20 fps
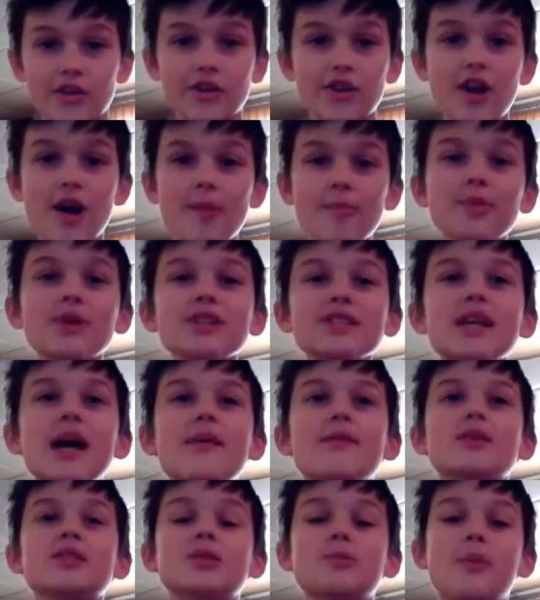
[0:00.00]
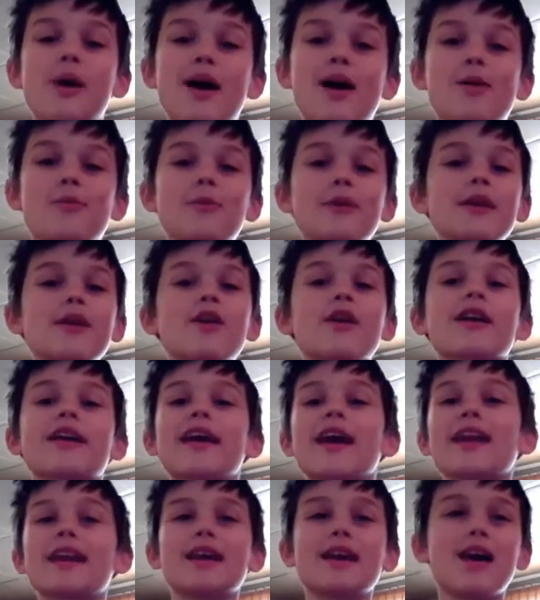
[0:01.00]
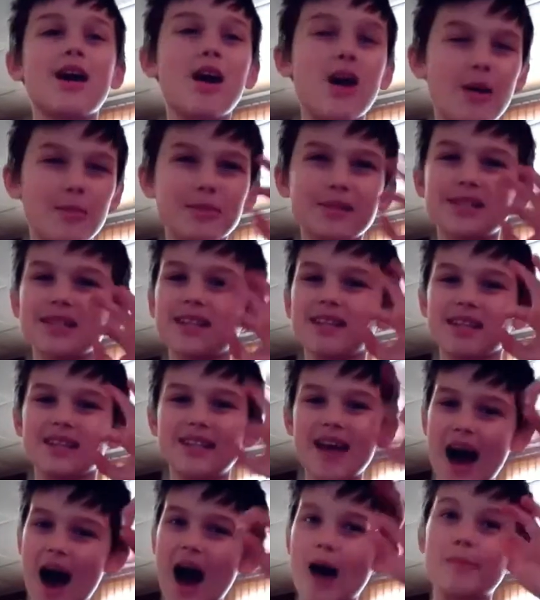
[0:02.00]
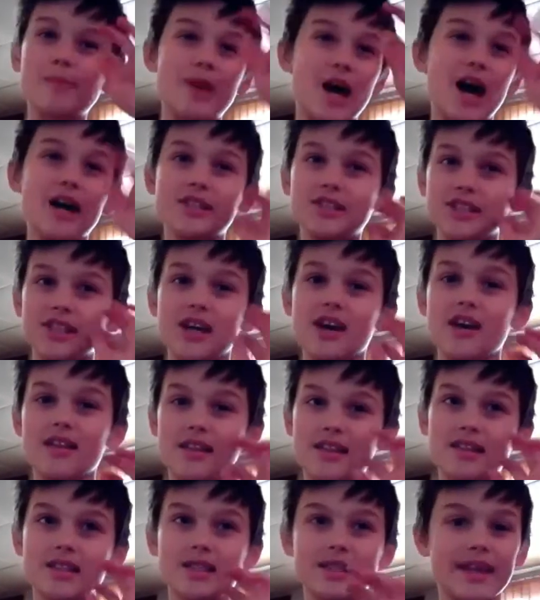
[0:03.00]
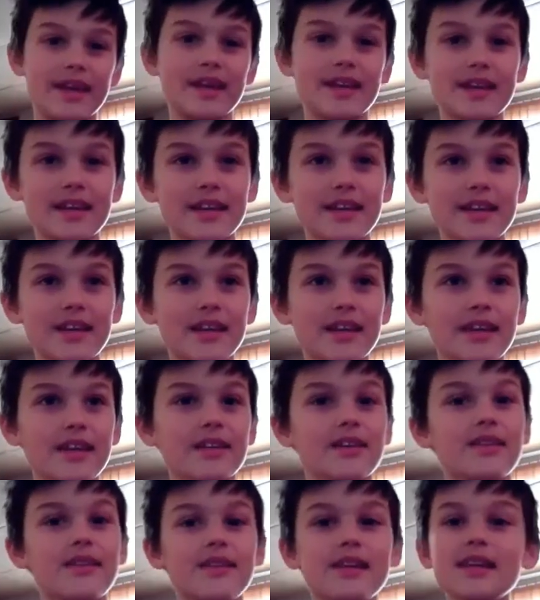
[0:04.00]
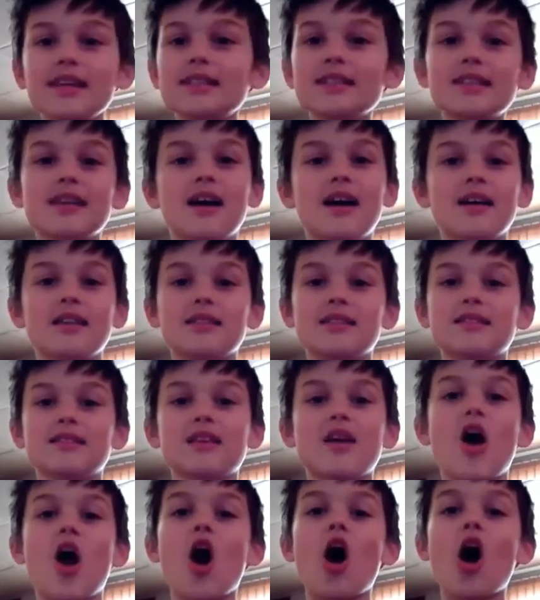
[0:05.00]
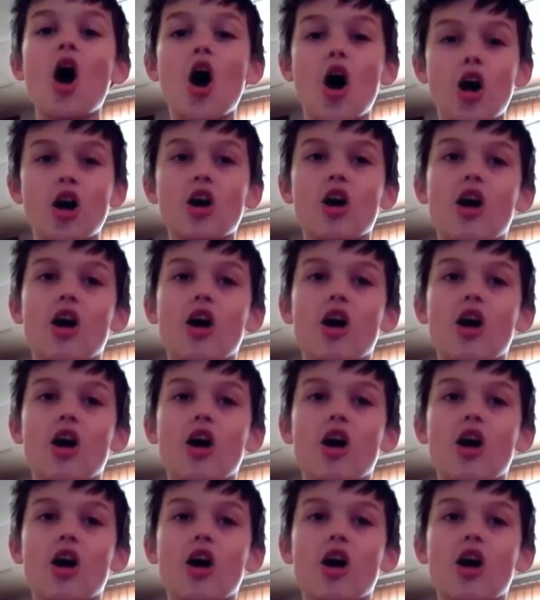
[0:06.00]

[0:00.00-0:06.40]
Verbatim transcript: our number seven spot, we are getting up to the top notch guns. Like, these guns are